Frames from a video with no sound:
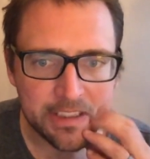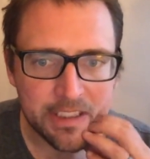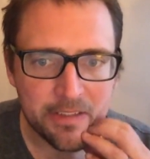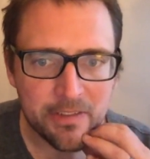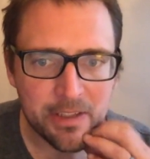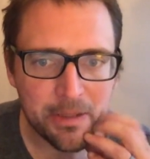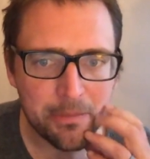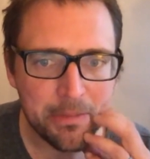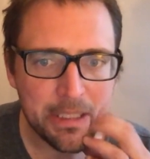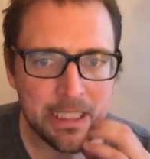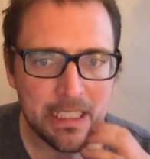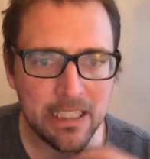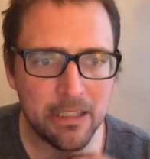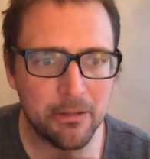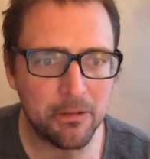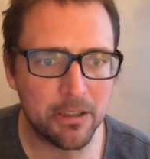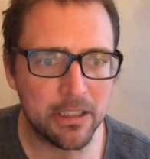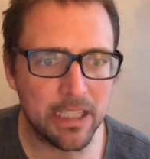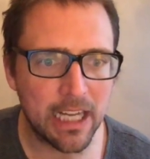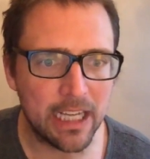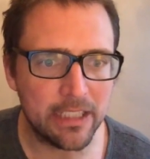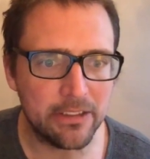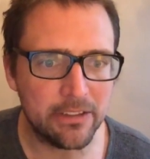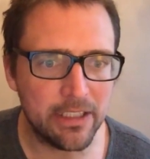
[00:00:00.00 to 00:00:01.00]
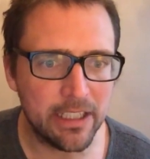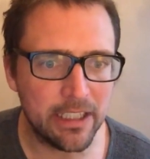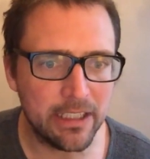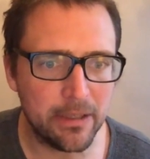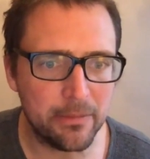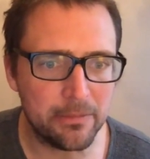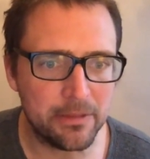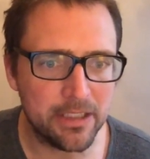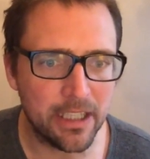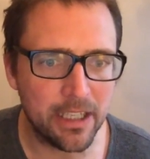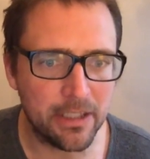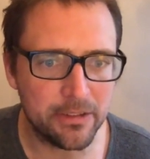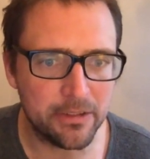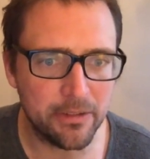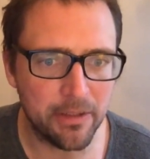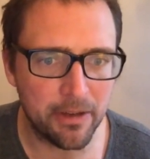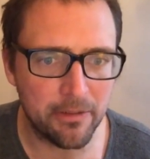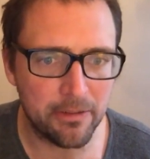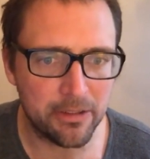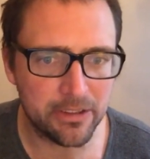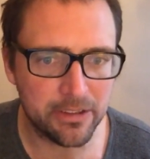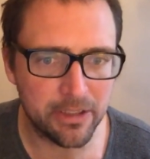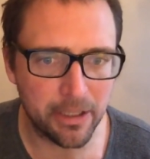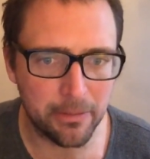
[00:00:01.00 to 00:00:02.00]
Even the media will contradict themselves
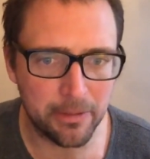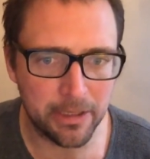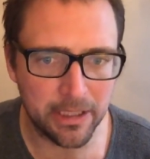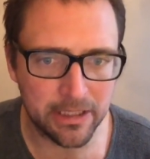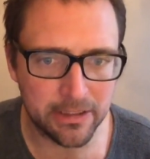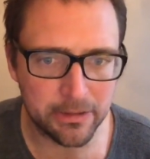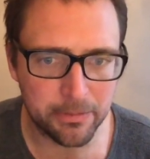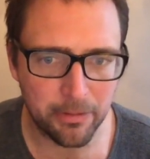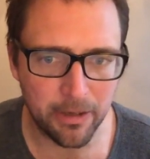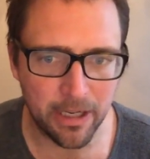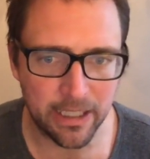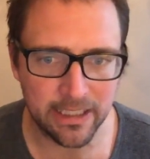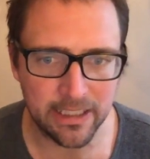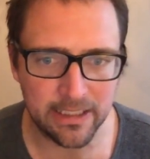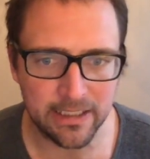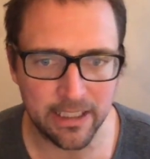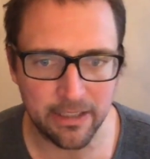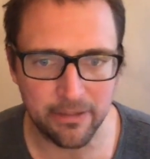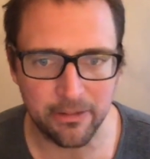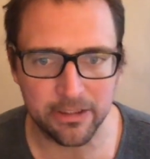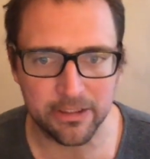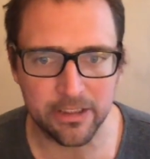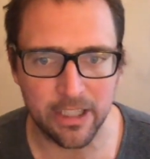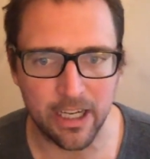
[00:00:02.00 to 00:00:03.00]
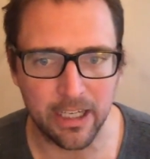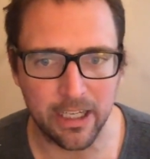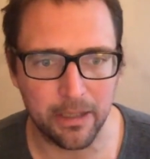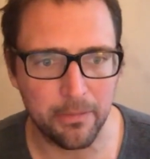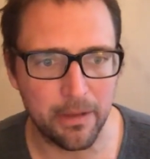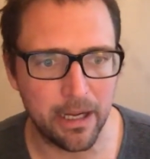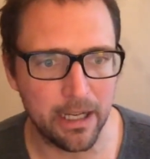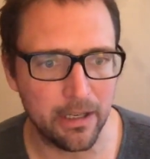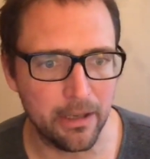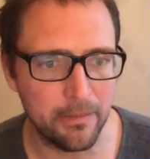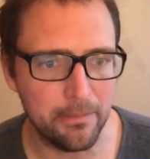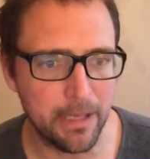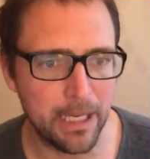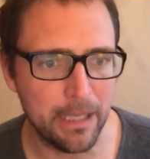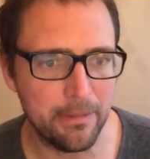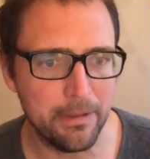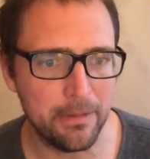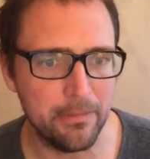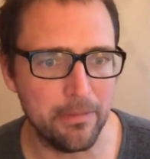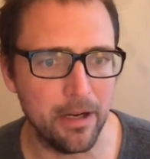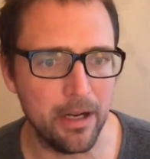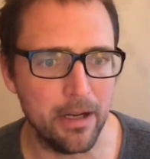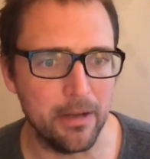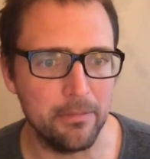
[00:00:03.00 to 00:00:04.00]
whenever a celebrity gets pregnant. They will talk about her baby
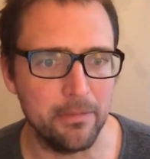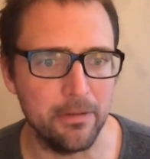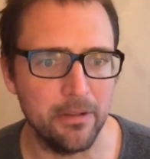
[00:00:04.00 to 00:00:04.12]
bump.